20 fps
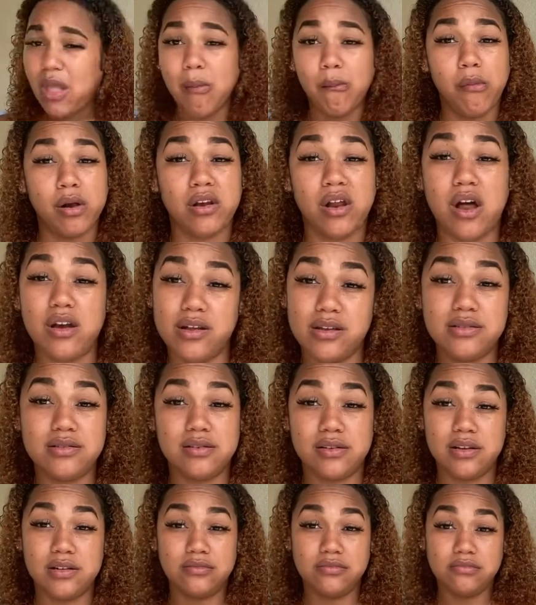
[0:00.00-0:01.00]
But
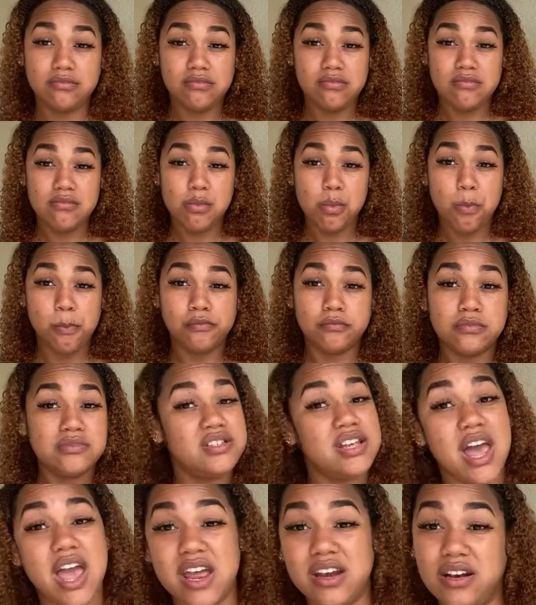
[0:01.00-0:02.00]
honestly,
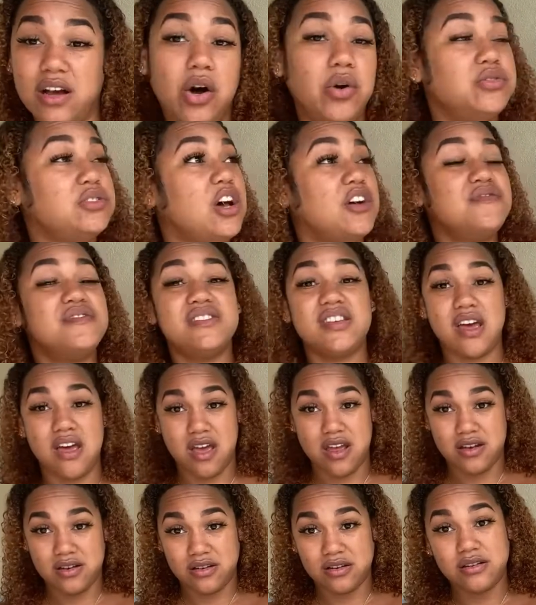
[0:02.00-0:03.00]
10 out of
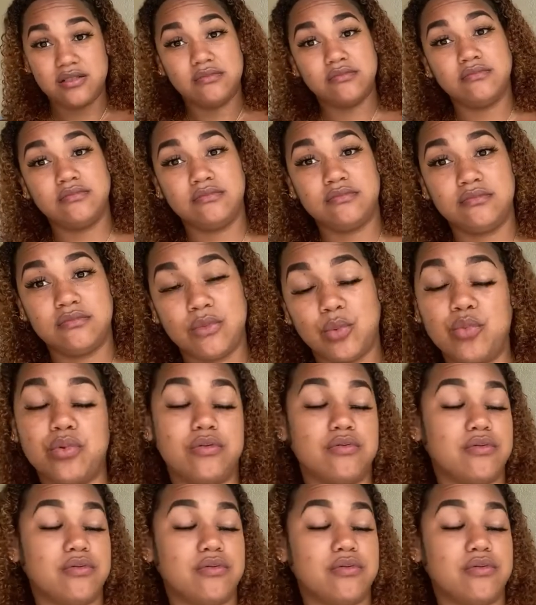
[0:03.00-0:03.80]
10 would